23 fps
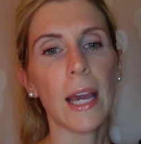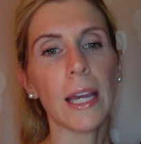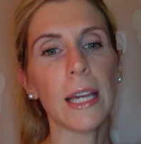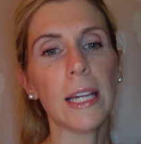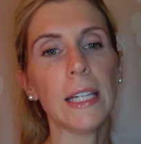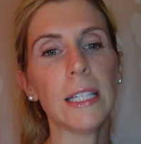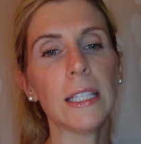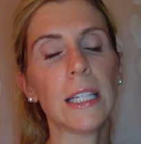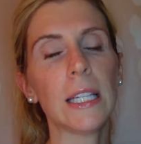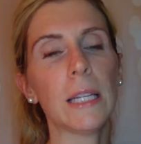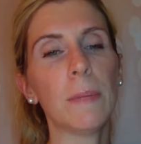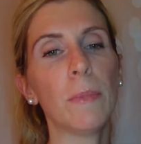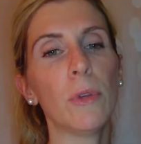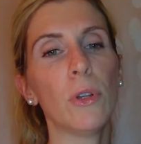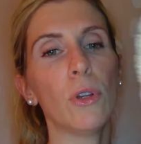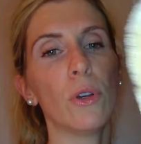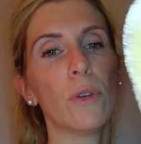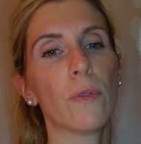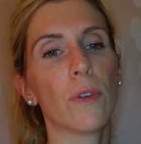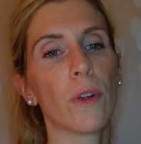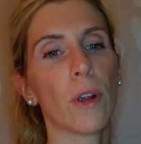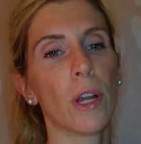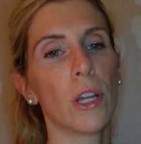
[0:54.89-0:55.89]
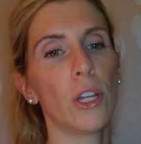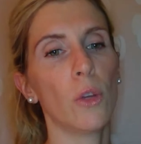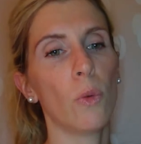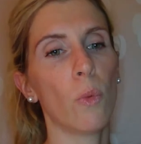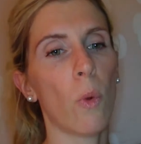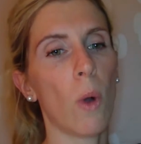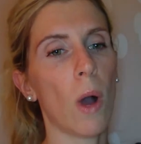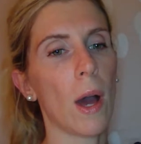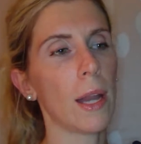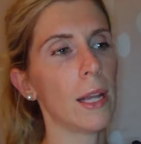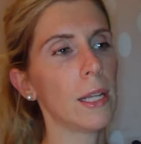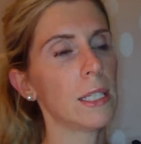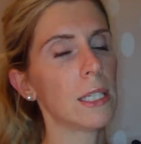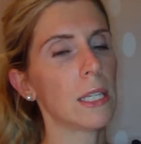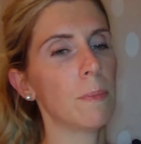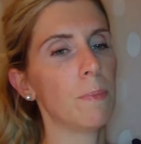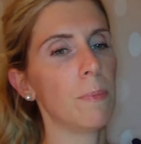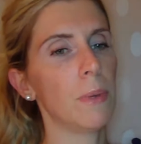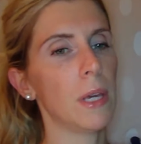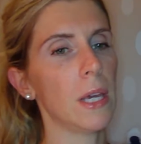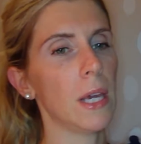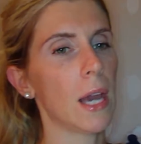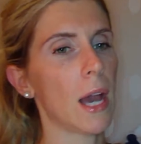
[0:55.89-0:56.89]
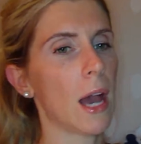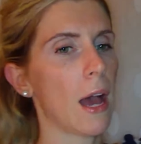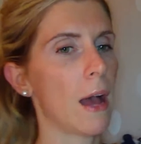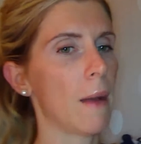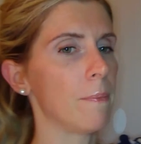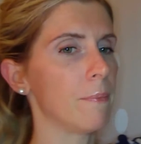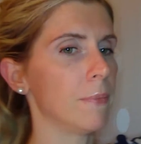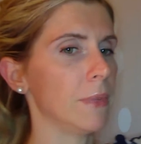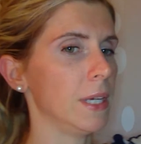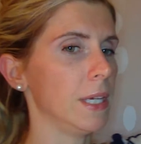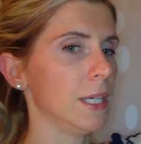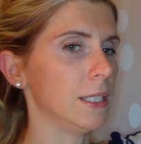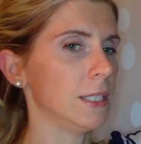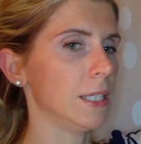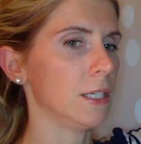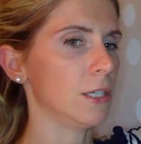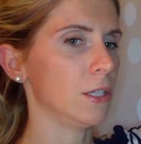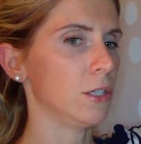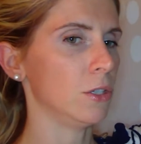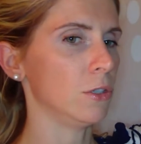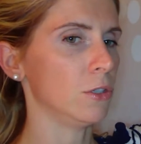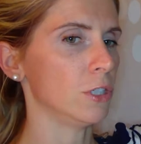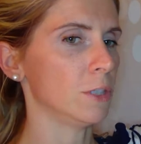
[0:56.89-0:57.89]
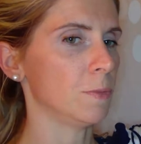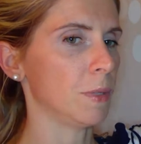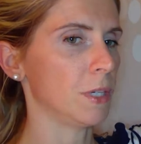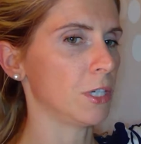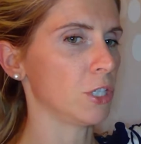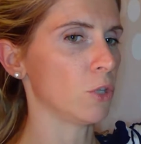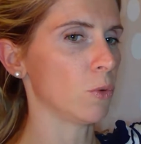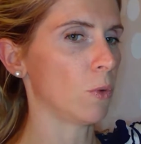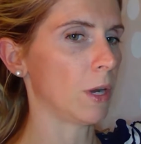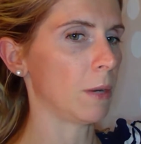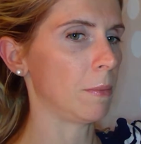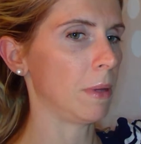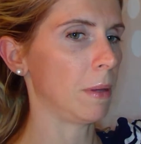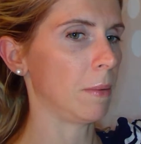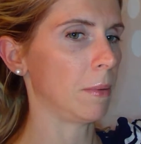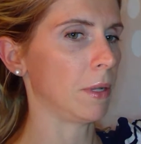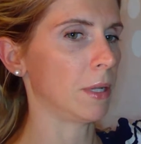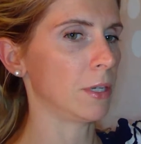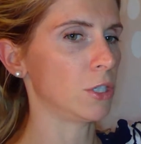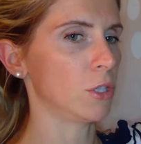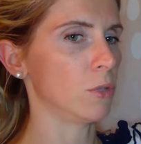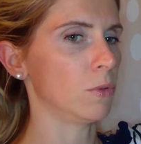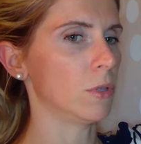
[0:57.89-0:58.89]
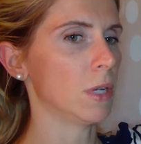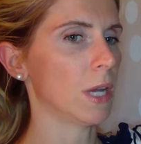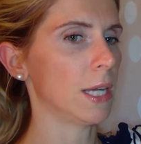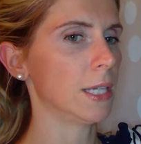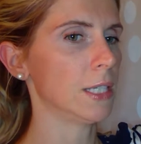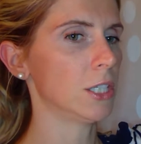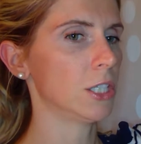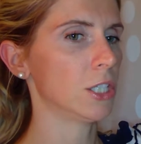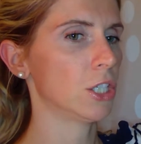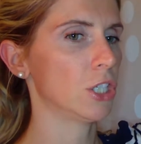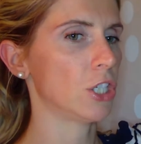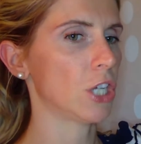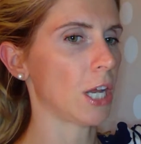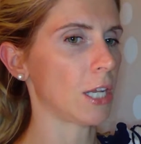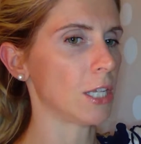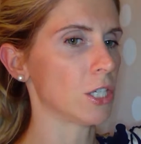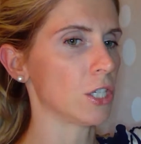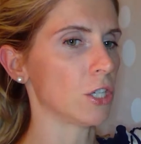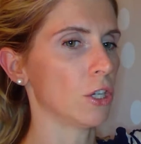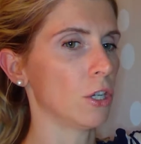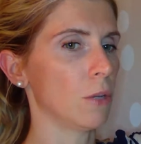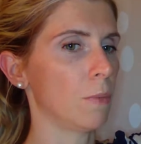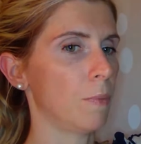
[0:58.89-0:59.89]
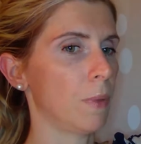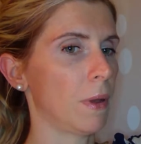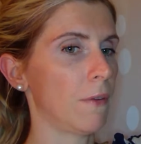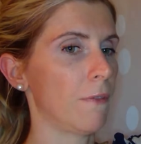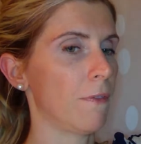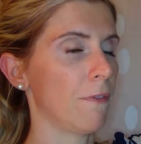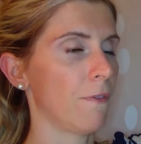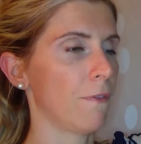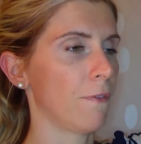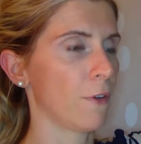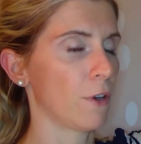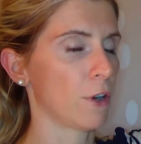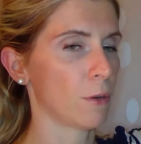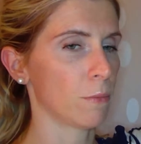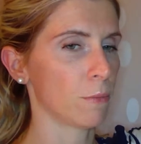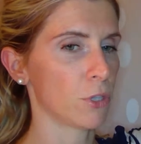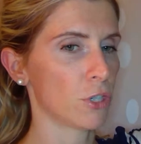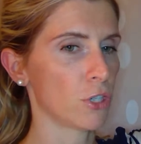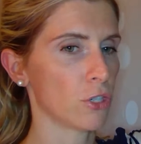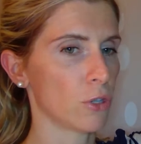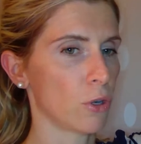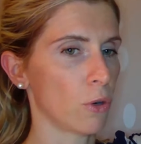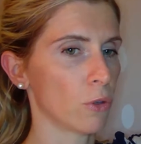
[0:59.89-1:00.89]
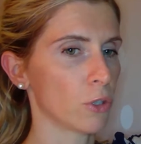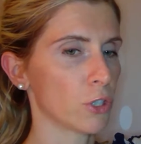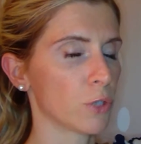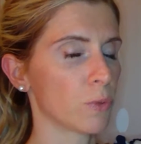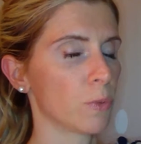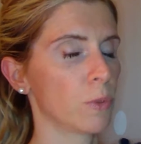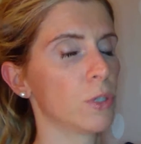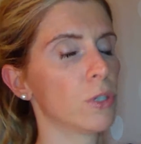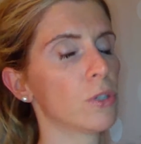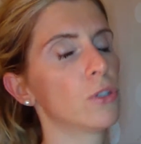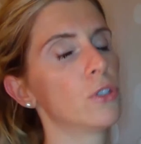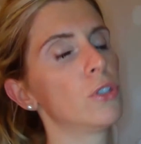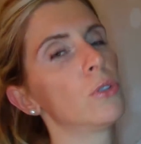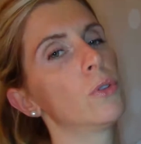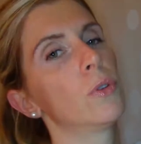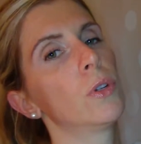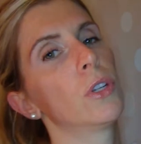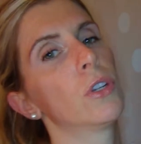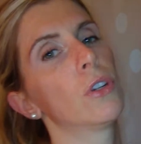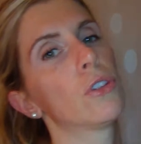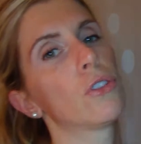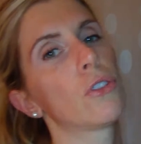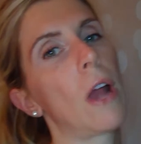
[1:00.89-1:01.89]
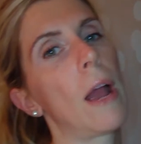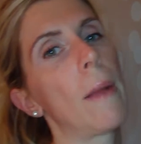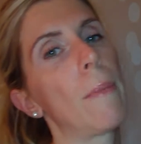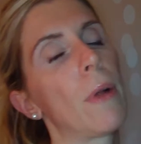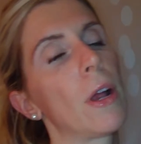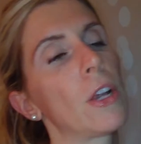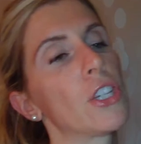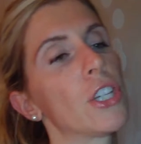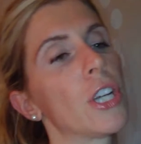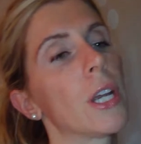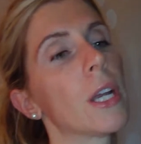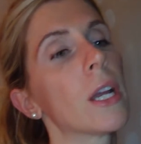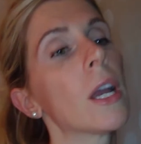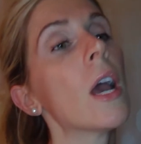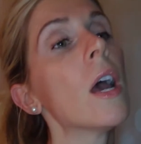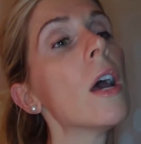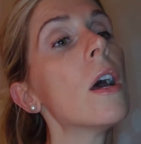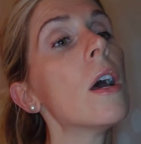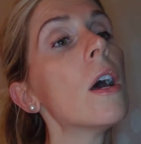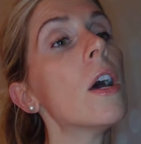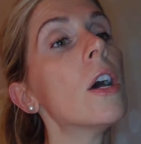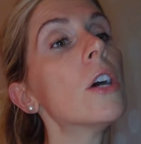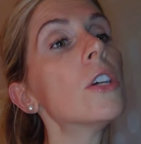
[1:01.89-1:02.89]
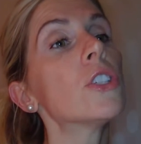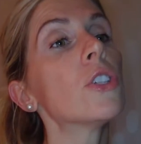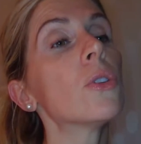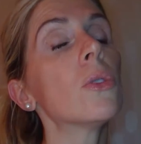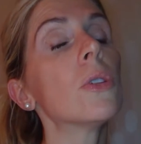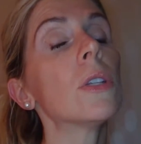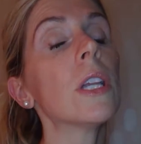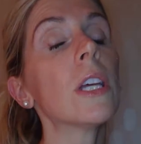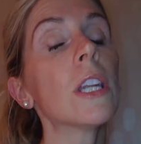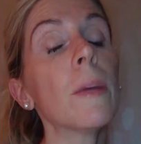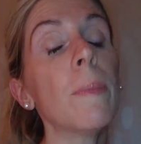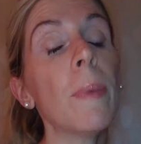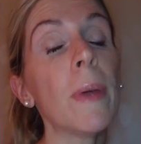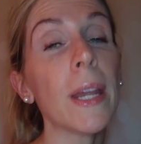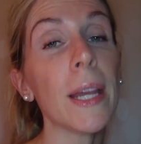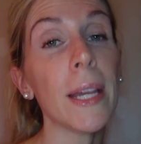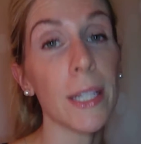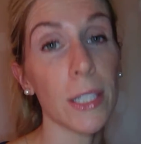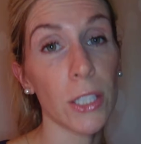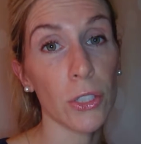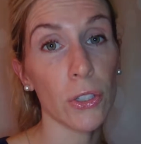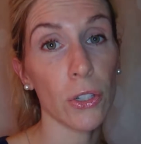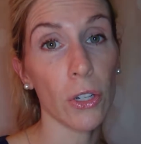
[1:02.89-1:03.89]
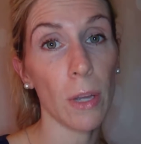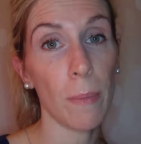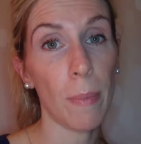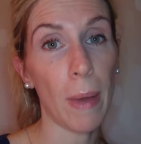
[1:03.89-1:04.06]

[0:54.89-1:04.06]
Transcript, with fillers: easy to maneuver, and you want it it to be um, easy to use because you want to be able to do nice, gentle, but firm strokes when you're doing your dry brushing. So a little bit of history